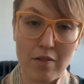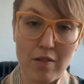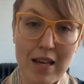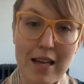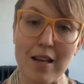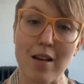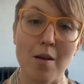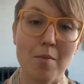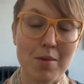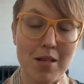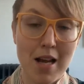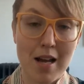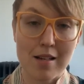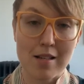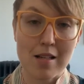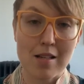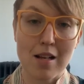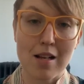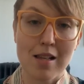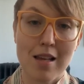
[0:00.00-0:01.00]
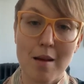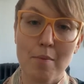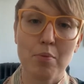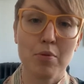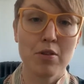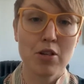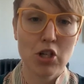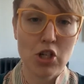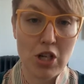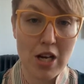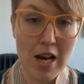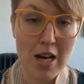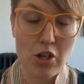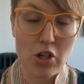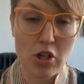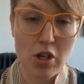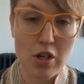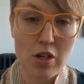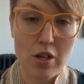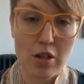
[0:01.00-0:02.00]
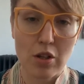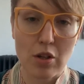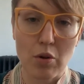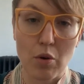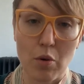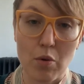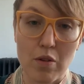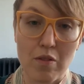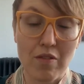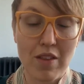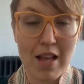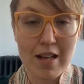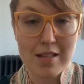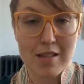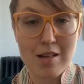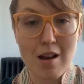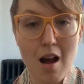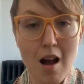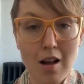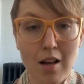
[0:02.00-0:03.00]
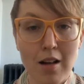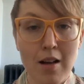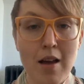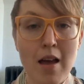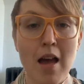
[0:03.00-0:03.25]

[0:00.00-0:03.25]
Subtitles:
income taxes on the appreciation and the growth of that stock.